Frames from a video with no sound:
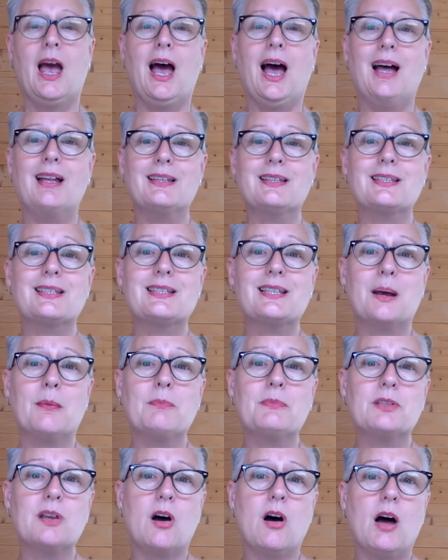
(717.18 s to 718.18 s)
And
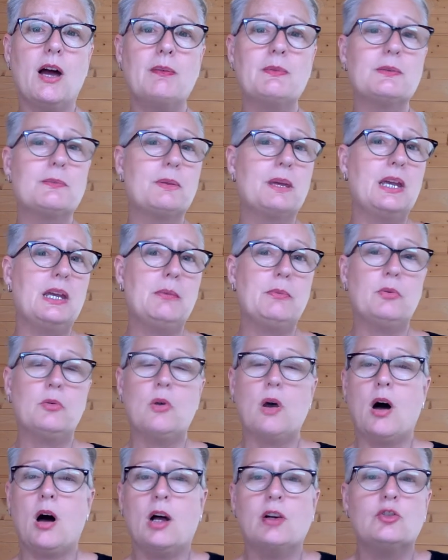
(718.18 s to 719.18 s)
sometimes
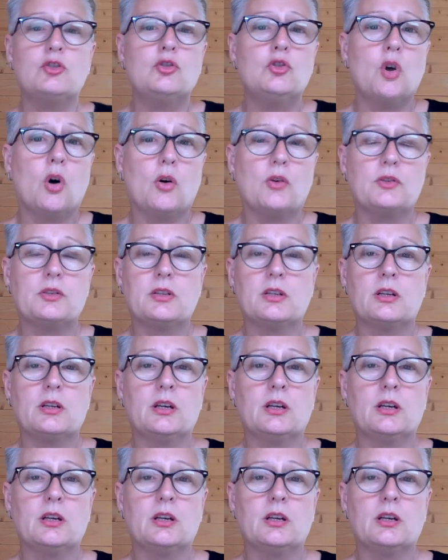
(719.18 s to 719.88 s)
people are not